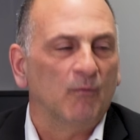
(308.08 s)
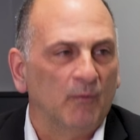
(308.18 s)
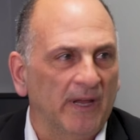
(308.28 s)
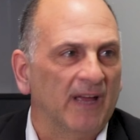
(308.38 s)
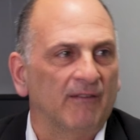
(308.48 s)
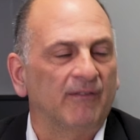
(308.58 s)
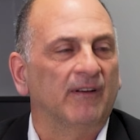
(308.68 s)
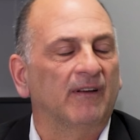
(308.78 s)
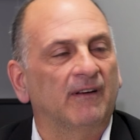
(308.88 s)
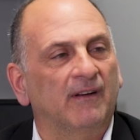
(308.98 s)
we have
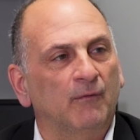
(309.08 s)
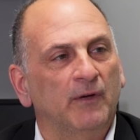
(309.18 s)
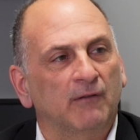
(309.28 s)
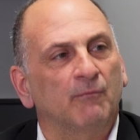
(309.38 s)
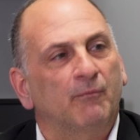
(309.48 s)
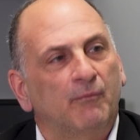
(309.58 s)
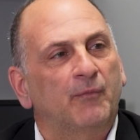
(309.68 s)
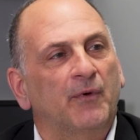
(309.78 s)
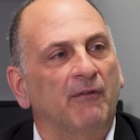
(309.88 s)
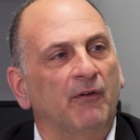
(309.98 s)
uh, we can
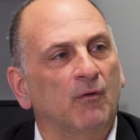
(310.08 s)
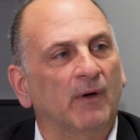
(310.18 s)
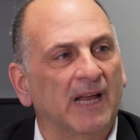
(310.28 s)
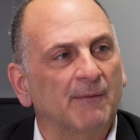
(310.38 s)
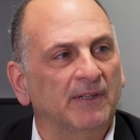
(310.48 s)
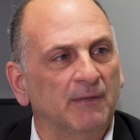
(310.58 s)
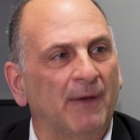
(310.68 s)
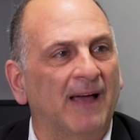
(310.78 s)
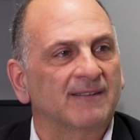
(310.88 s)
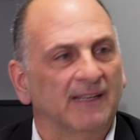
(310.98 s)
preview what happened in the
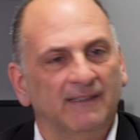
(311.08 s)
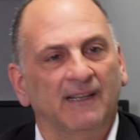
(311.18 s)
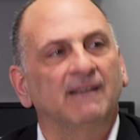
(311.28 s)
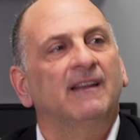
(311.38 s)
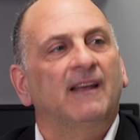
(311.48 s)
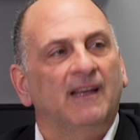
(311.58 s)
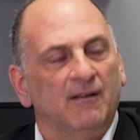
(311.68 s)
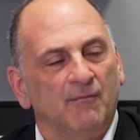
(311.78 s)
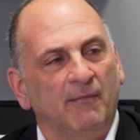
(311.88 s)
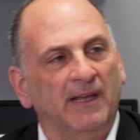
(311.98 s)
past and then
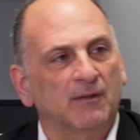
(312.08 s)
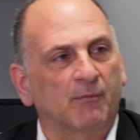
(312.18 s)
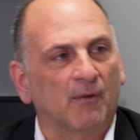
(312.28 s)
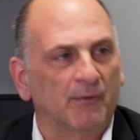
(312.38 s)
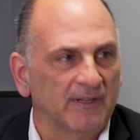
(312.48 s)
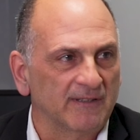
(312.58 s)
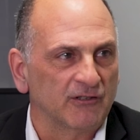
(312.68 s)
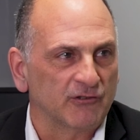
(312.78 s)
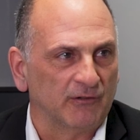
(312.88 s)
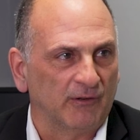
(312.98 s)
make the proper
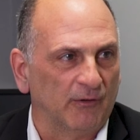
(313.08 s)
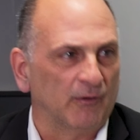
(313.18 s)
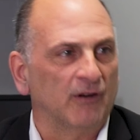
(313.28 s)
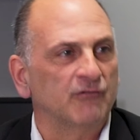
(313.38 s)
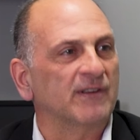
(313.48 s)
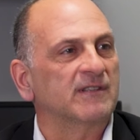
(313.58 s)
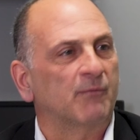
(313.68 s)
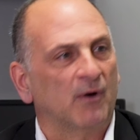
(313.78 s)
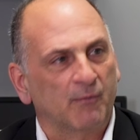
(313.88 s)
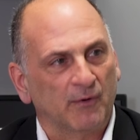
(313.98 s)
decision or adjust the
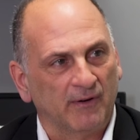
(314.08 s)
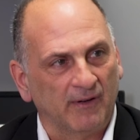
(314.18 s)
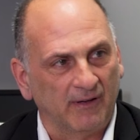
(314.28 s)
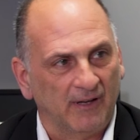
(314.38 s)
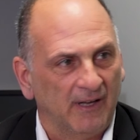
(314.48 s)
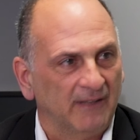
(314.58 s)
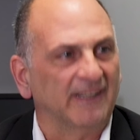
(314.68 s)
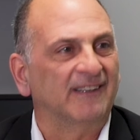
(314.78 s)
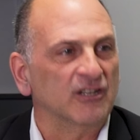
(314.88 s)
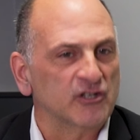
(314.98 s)
proper uh,
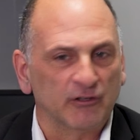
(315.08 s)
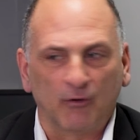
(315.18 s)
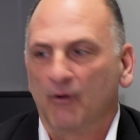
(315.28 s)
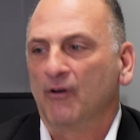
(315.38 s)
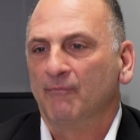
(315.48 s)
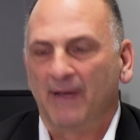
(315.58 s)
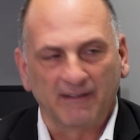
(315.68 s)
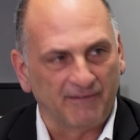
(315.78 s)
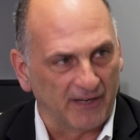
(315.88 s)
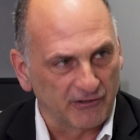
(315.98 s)
technician or
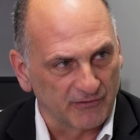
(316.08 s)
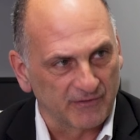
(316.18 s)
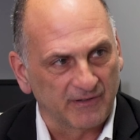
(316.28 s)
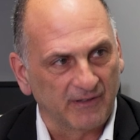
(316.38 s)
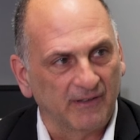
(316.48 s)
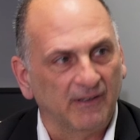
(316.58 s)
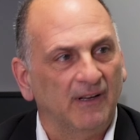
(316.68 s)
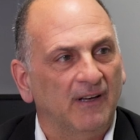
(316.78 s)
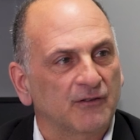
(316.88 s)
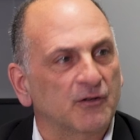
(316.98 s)
manufacturer's uh,
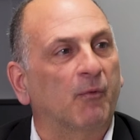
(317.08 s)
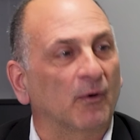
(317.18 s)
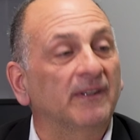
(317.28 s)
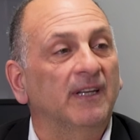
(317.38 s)
support